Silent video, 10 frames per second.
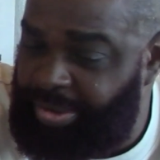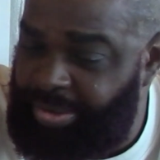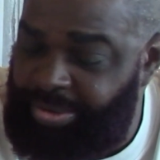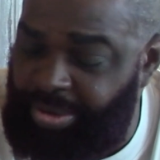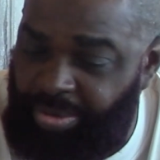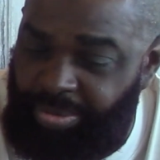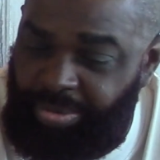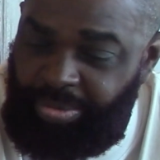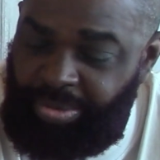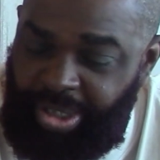
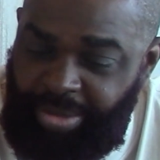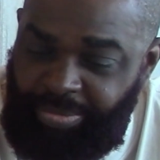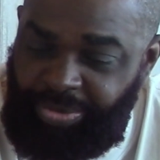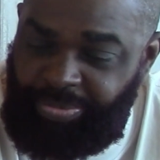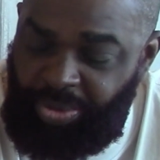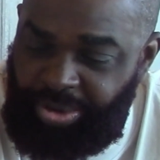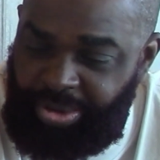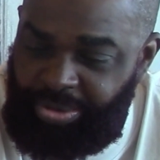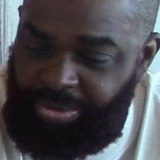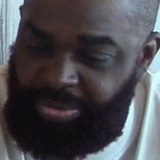So when I was born
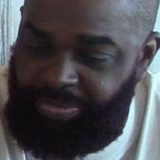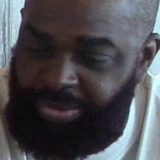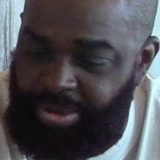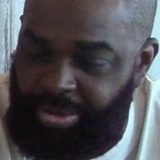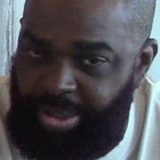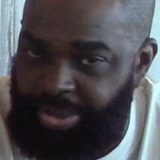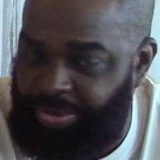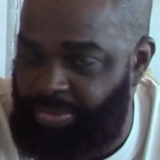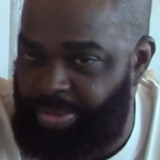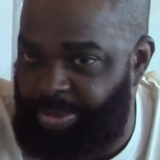in Louisville, I
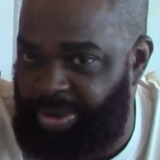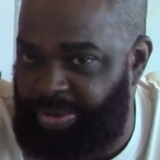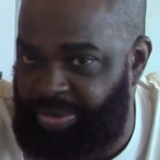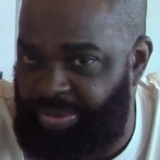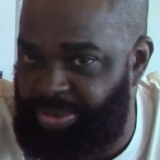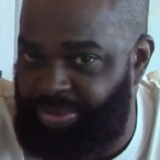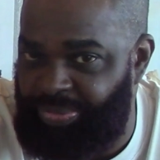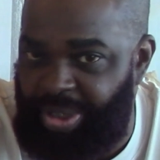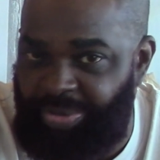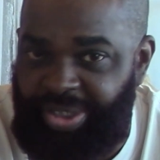don't remember, I think we moved
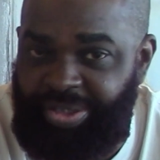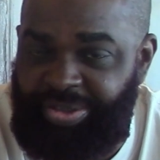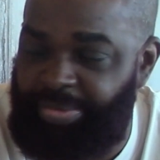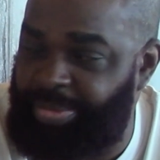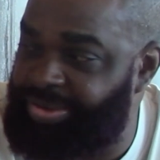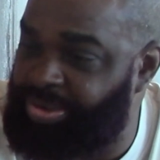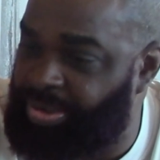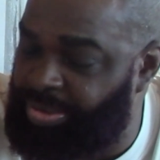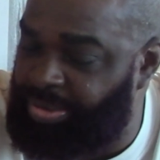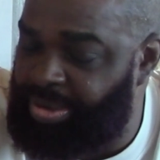when I was 18 months
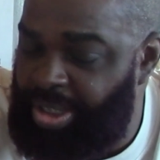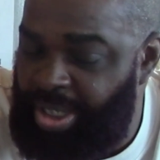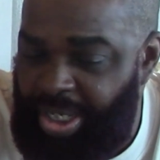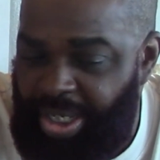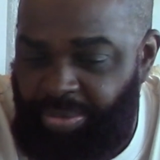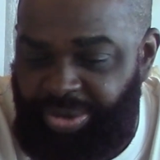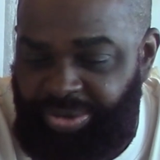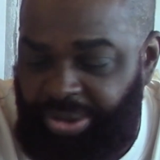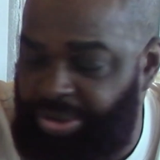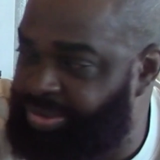old, went
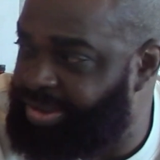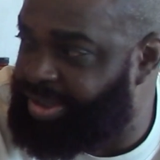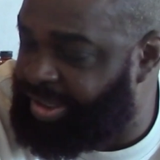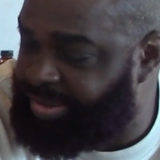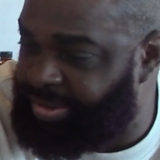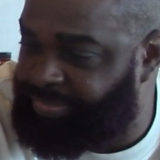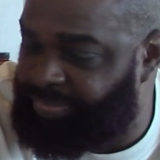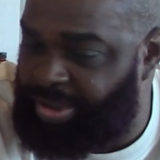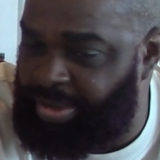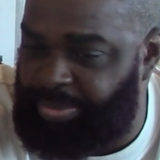to Houston, Texas
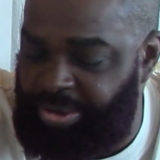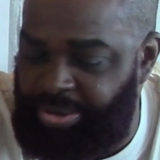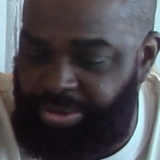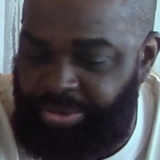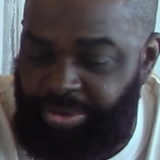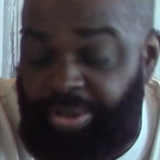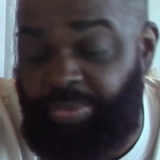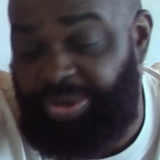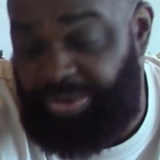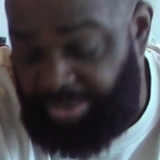for a couple years,
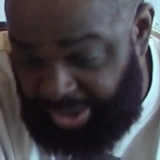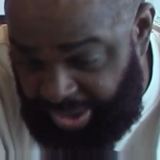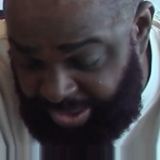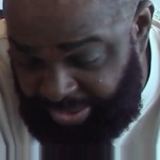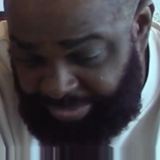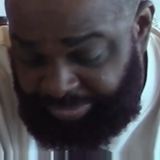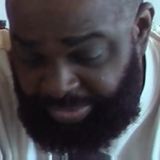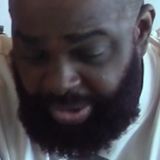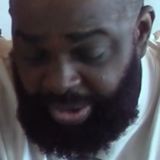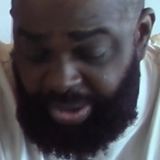then went to Atlanta,
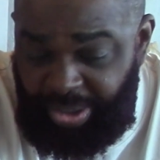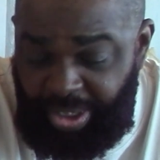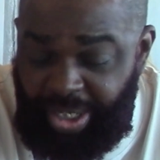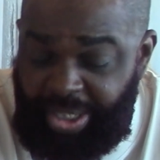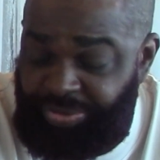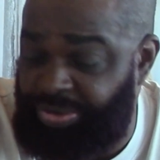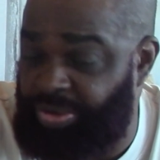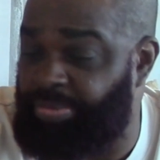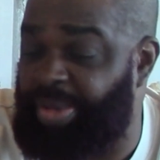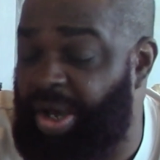actually
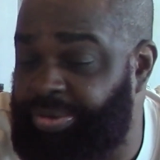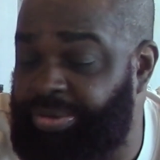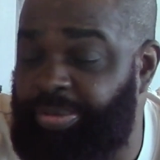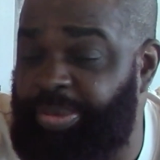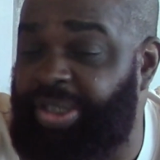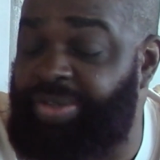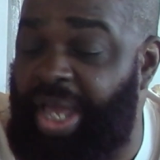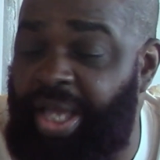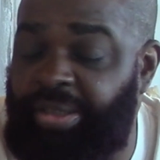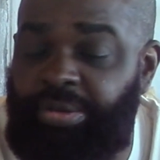Stone Mountain to be
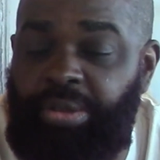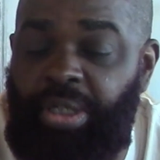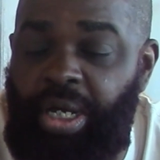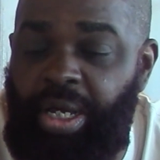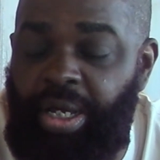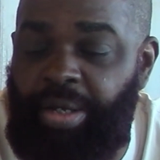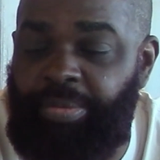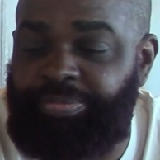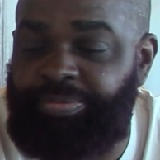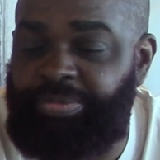exact,
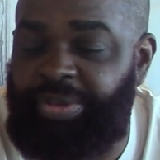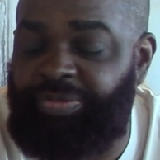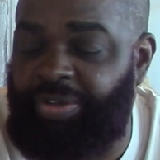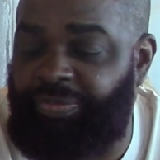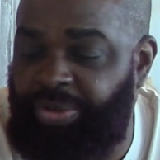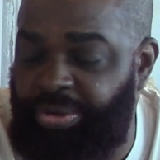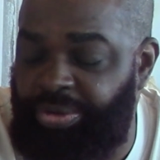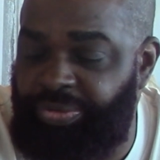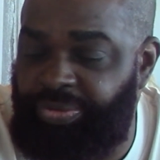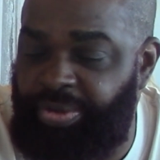lived there for
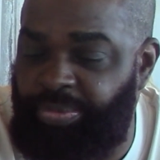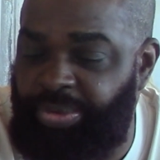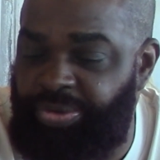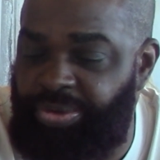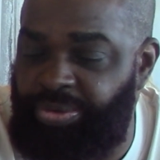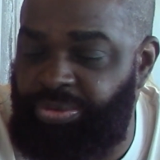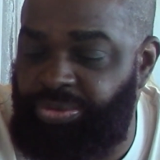years, then went to